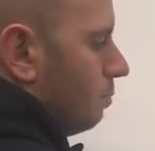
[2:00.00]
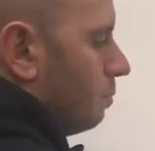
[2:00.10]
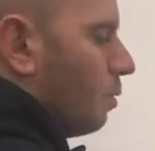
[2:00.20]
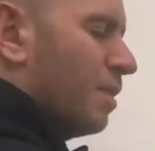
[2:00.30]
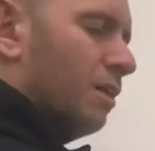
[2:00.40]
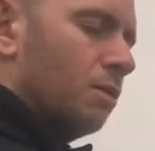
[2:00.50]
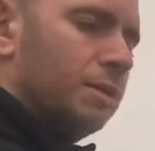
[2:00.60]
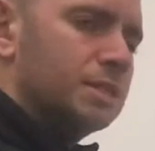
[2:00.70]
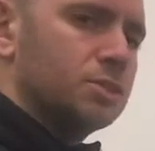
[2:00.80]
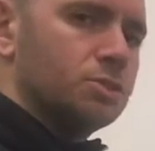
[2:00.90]
But without
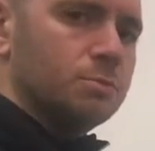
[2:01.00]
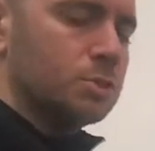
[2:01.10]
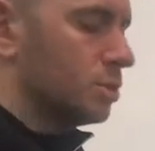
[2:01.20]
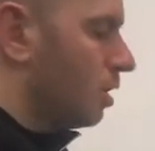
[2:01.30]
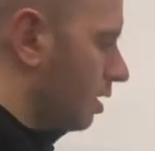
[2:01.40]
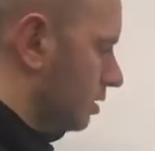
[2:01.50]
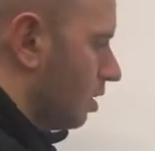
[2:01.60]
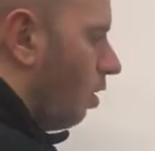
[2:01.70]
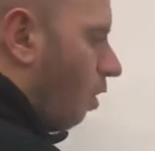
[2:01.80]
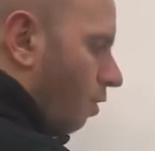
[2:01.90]
going into too much science
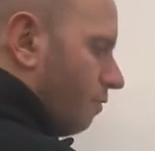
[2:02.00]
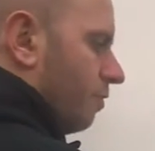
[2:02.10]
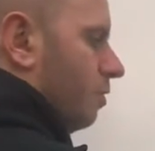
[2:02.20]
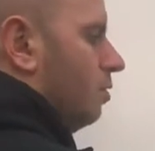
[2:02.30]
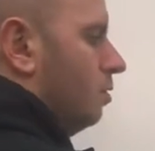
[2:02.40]
of